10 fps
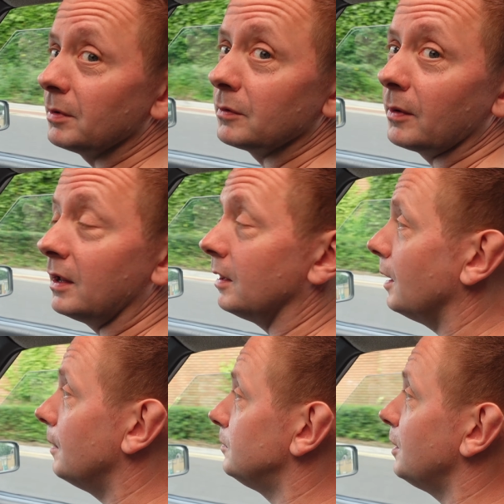by the way.
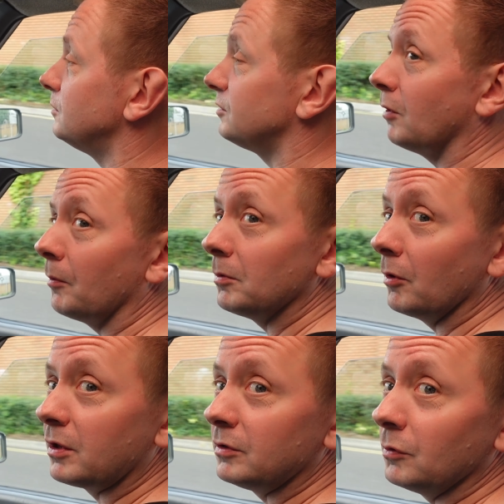Don't stop.
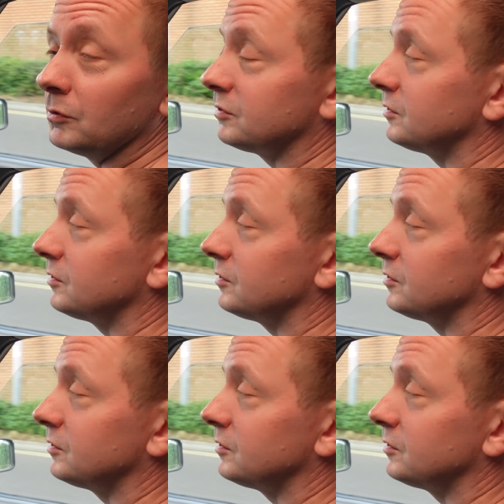Lock your doors.